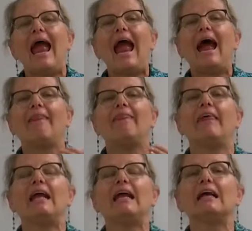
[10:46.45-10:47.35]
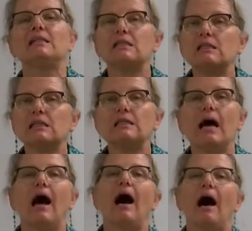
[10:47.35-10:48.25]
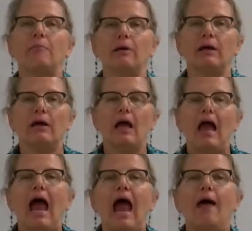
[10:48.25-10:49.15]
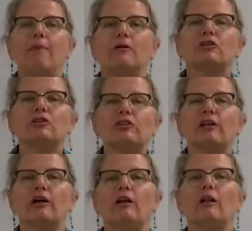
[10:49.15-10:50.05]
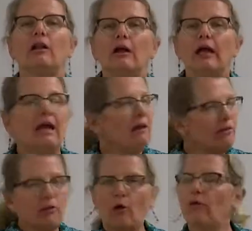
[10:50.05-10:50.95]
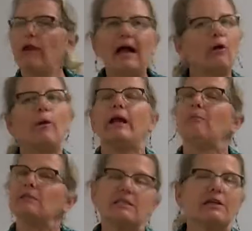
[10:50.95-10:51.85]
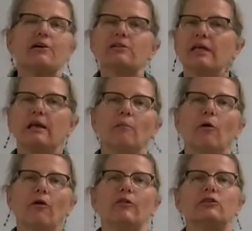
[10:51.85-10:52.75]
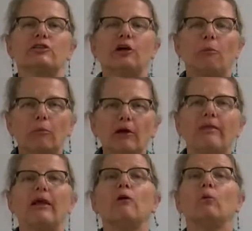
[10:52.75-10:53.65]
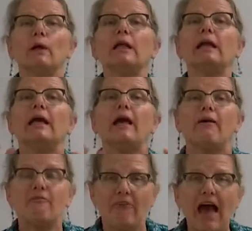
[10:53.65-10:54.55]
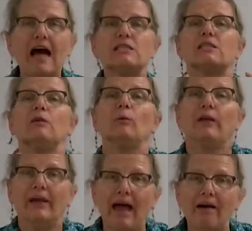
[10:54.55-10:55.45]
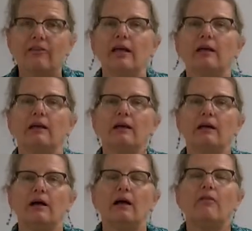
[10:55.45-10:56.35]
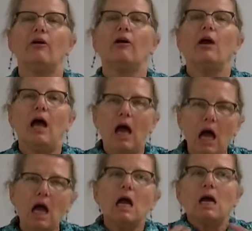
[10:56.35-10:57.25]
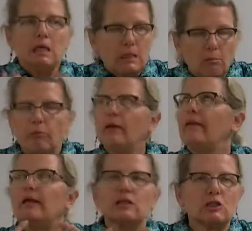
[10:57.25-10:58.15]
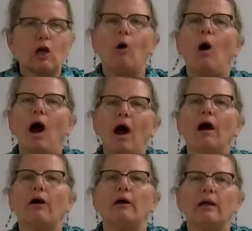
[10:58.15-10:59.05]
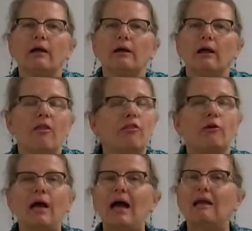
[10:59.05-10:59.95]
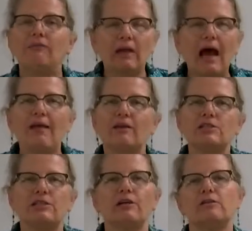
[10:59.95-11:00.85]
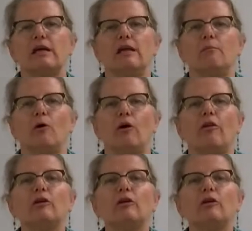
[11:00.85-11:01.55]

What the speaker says: and they get to the top and they're still, even though they're not going up the stairs anymore, they're still breathing really fast and really heavy. They're breathing so hard. They're not even on the stairs anymore. They're